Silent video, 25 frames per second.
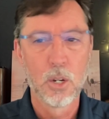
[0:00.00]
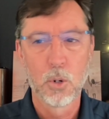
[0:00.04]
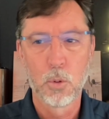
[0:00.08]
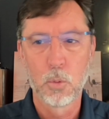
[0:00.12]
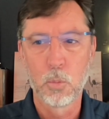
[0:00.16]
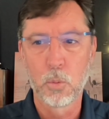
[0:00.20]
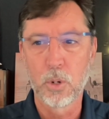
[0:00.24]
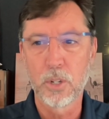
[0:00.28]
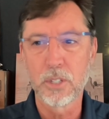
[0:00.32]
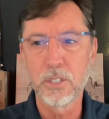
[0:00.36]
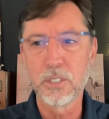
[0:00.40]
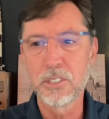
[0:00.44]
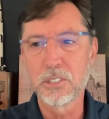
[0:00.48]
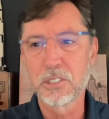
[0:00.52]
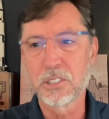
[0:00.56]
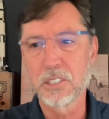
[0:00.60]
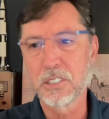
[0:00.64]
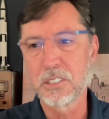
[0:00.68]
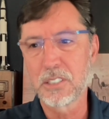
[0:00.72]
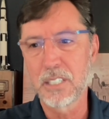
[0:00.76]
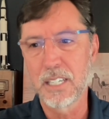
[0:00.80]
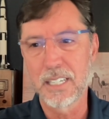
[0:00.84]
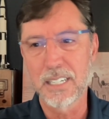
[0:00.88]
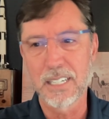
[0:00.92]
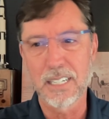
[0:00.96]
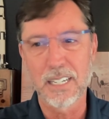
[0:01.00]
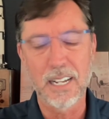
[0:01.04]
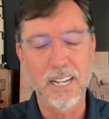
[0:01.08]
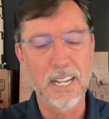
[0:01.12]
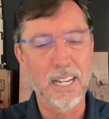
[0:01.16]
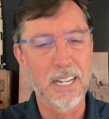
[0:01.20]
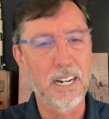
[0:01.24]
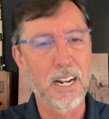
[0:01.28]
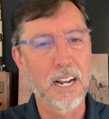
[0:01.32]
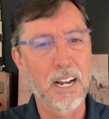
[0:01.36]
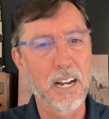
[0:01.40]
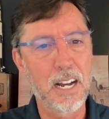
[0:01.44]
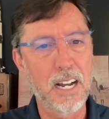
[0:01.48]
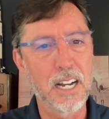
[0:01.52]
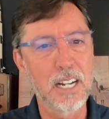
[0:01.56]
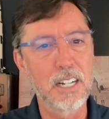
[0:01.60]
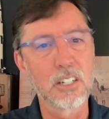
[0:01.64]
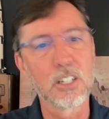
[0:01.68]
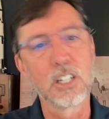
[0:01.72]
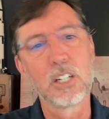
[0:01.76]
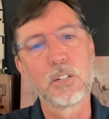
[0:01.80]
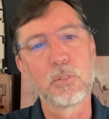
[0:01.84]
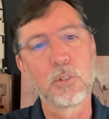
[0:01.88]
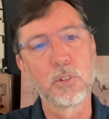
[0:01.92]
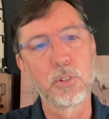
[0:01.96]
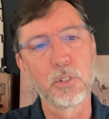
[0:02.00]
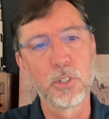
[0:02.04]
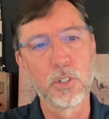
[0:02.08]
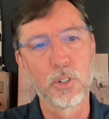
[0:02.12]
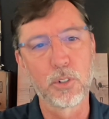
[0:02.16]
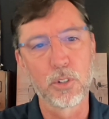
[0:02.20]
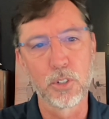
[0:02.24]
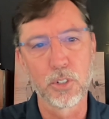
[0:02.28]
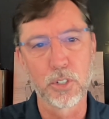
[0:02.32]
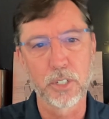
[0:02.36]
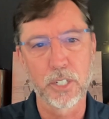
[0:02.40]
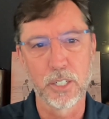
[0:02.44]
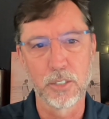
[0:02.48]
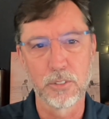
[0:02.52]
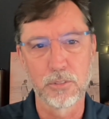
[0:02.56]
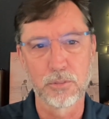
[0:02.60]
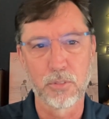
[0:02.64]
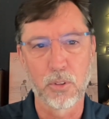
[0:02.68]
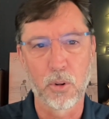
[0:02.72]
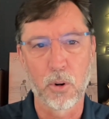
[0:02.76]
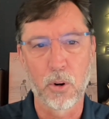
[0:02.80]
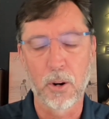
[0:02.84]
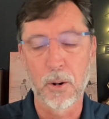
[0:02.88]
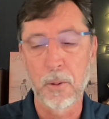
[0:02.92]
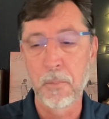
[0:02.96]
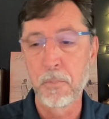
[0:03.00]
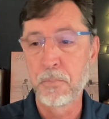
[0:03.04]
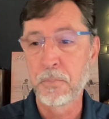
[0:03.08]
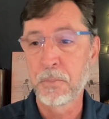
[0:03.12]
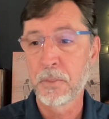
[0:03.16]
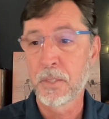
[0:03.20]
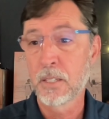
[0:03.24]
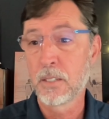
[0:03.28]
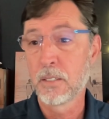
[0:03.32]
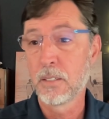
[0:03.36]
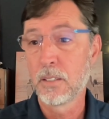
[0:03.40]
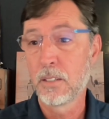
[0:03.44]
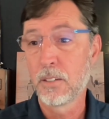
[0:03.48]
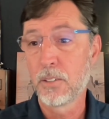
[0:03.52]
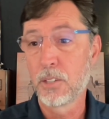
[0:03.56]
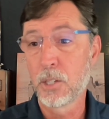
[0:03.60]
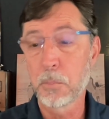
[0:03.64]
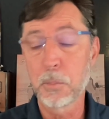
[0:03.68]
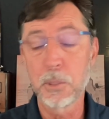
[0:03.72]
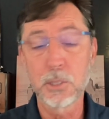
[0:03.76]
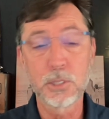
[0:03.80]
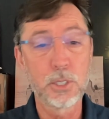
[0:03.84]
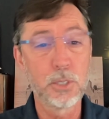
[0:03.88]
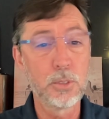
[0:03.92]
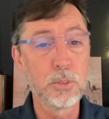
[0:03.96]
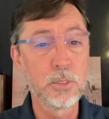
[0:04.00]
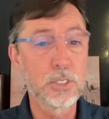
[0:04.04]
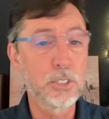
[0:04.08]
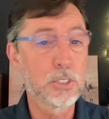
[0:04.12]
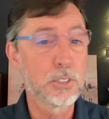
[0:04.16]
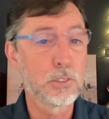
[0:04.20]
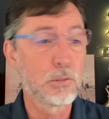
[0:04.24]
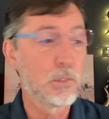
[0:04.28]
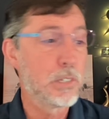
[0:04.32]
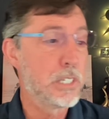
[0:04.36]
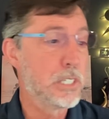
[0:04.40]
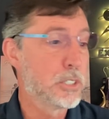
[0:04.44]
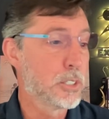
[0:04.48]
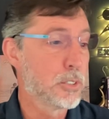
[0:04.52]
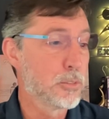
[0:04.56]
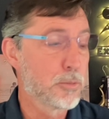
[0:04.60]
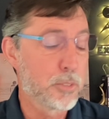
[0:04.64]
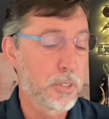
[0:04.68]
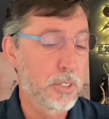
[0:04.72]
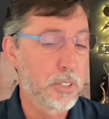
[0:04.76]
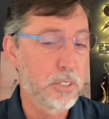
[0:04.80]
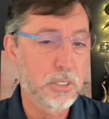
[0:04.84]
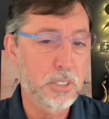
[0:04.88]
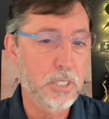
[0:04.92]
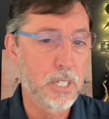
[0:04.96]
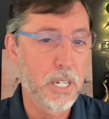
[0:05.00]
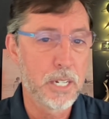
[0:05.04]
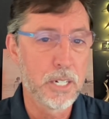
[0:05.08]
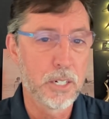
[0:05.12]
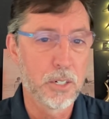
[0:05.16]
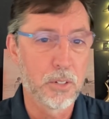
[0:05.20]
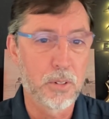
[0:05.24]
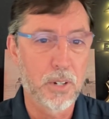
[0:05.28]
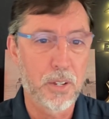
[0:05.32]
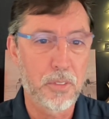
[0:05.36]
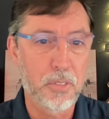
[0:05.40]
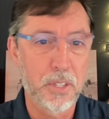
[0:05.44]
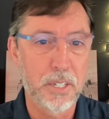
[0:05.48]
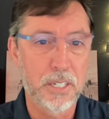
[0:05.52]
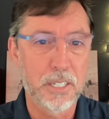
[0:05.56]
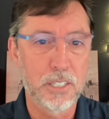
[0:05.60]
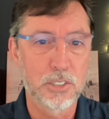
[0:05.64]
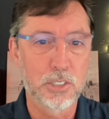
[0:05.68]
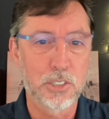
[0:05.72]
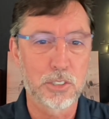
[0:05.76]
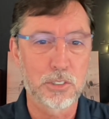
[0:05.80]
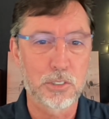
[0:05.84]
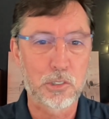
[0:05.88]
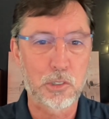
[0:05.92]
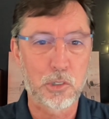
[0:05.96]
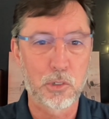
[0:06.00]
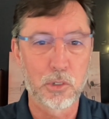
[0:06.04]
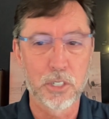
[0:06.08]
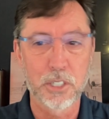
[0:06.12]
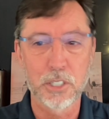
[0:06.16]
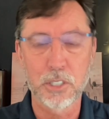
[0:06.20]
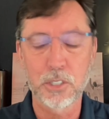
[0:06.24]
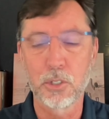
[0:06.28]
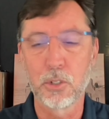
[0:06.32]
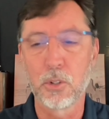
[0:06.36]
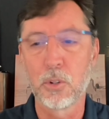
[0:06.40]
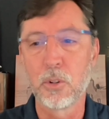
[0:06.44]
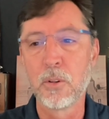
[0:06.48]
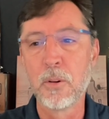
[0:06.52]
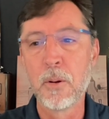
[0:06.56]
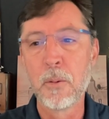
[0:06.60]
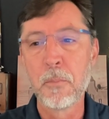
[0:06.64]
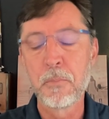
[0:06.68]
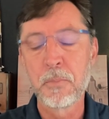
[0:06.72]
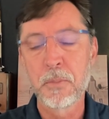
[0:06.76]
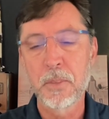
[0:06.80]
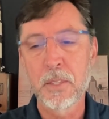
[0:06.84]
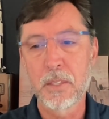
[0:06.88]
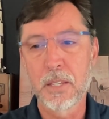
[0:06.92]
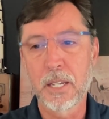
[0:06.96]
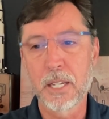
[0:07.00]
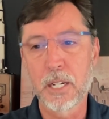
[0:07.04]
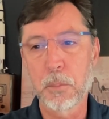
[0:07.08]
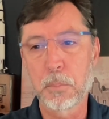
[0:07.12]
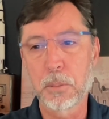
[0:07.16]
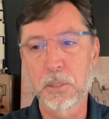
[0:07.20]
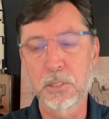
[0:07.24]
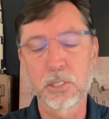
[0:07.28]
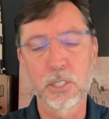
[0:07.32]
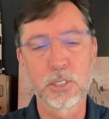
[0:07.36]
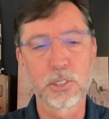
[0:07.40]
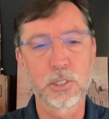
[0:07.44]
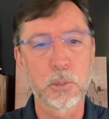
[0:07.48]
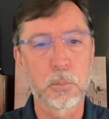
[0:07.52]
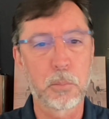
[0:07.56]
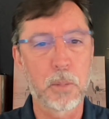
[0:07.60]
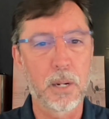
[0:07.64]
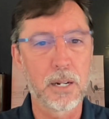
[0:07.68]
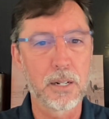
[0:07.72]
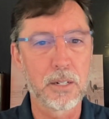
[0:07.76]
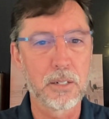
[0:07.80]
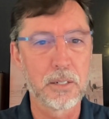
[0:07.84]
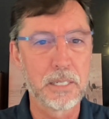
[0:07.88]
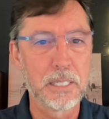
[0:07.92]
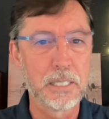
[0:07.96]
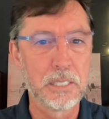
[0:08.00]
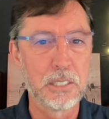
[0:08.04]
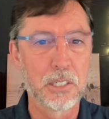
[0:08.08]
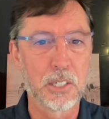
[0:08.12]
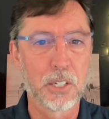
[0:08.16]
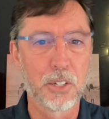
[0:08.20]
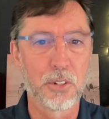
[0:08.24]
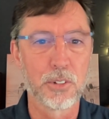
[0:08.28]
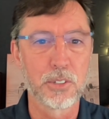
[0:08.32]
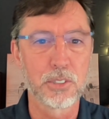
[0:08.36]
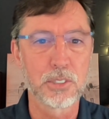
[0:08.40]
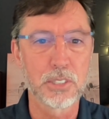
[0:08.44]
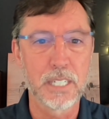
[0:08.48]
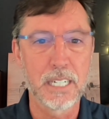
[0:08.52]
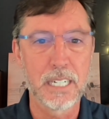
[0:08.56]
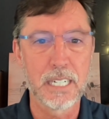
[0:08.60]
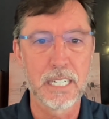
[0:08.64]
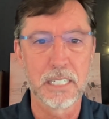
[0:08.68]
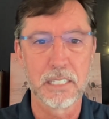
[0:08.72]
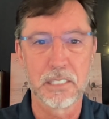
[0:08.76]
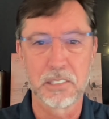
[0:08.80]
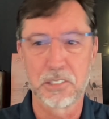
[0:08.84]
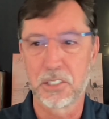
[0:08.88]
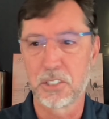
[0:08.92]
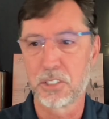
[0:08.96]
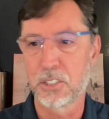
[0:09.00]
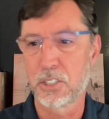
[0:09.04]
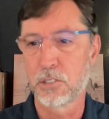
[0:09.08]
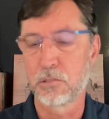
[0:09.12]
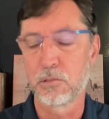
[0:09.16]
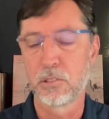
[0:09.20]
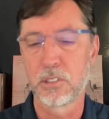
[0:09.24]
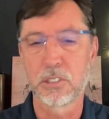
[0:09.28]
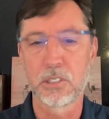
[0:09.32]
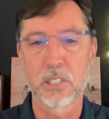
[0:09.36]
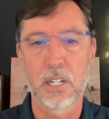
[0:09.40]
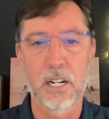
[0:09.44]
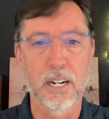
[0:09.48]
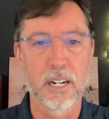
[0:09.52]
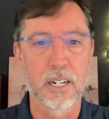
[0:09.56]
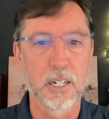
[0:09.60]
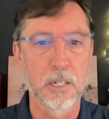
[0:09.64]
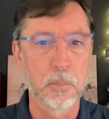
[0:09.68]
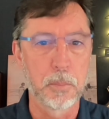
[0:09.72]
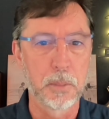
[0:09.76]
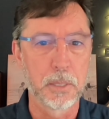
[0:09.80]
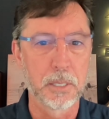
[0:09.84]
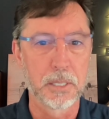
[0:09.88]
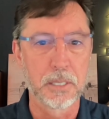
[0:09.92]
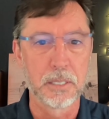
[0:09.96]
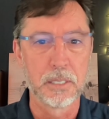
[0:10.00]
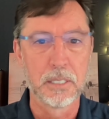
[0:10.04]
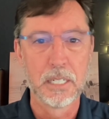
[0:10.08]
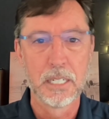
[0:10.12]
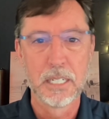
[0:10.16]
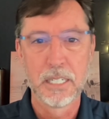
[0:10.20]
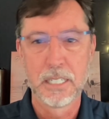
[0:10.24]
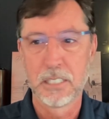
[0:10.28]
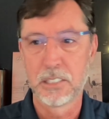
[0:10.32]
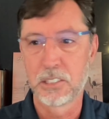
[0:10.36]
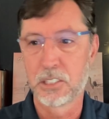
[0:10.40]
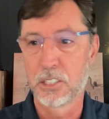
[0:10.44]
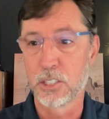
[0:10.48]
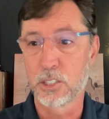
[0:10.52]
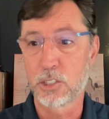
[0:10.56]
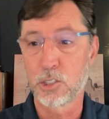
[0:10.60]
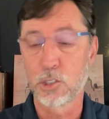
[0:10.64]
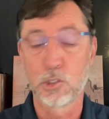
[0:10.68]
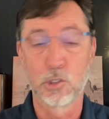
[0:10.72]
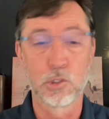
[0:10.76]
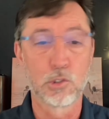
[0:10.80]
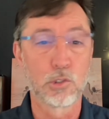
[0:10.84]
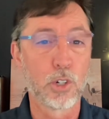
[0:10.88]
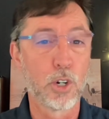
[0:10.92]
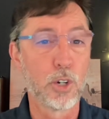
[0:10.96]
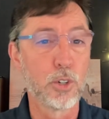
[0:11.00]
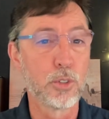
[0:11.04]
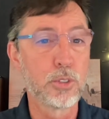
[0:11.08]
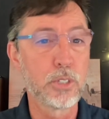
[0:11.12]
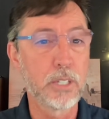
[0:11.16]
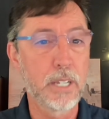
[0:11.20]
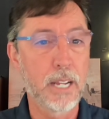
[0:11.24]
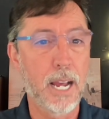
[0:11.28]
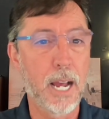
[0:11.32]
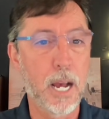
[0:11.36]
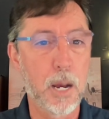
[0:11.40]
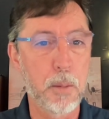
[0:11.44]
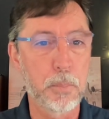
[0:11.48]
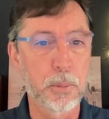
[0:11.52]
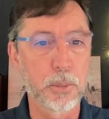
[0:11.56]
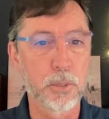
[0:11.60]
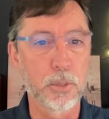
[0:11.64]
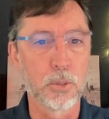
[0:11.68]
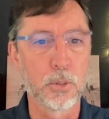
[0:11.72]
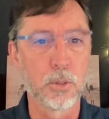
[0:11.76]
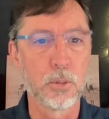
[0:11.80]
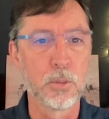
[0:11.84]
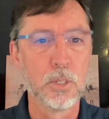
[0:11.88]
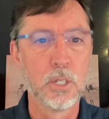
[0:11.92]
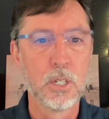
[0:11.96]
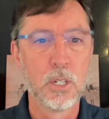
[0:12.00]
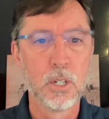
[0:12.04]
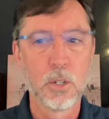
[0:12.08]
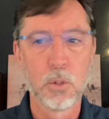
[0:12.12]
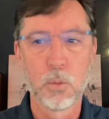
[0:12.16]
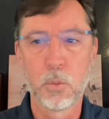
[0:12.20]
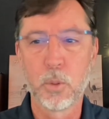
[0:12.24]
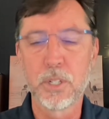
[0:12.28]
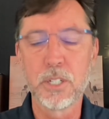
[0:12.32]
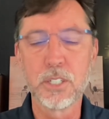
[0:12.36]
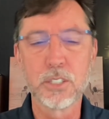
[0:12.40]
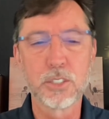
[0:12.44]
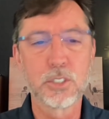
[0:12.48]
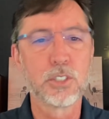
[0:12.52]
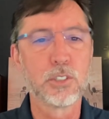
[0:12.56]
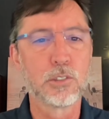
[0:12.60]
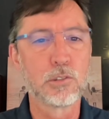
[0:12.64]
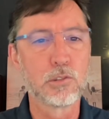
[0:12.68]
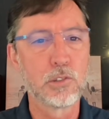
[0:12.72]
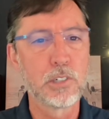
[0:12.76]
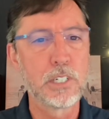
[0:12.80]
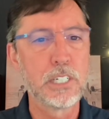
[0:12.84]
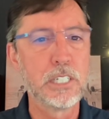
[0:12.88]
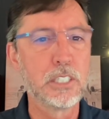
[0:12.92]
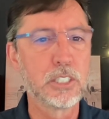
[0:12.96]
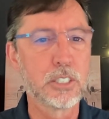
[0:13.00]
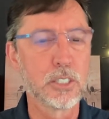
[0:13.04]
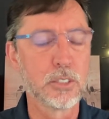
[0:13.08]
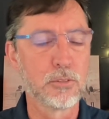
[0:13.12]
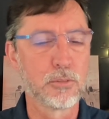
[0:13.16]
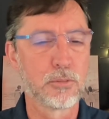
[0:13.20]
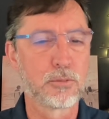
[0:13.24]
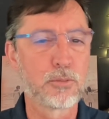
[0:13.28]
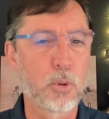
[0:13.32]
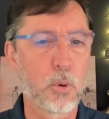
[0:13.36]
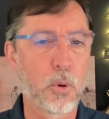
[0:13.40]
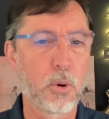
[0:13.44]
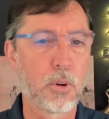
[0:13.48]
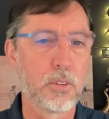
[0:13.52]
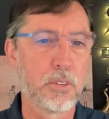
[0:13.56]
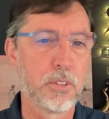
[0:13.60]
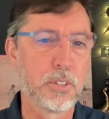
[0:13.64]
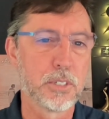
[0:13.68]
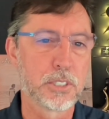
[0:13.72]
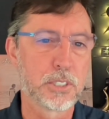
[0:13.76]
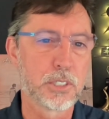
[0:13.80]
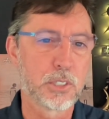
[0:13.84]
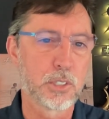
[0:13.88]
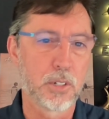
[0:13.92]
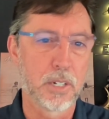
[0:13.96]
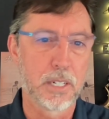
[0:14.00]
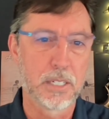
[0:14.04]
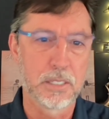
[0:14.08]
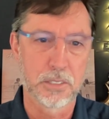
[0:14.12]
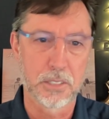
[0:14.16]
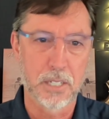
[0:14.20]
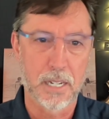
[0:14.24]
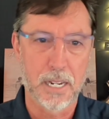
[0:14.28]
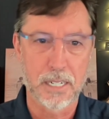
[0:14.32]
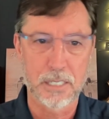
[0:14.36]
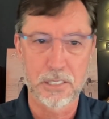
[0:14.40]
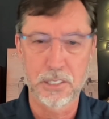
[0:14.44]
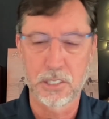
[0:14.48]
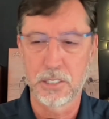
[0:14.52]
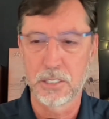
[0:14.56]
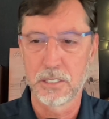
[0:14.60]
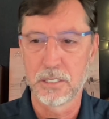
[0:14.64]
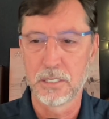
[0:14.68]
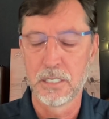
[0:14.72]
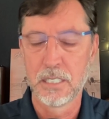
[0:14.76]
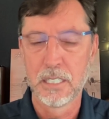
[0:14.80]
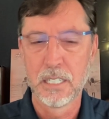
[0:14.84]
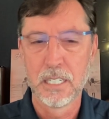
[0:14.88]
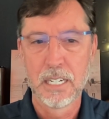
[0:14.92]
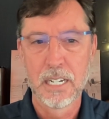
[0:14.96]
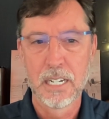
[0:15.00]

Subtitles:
What is it that at a high level you're looking for? Number 2 is the reason for the sale. I think it's critical that a potential buyer need to understand, is this a retirement? Is this growth capital? What is the reason for this transaction?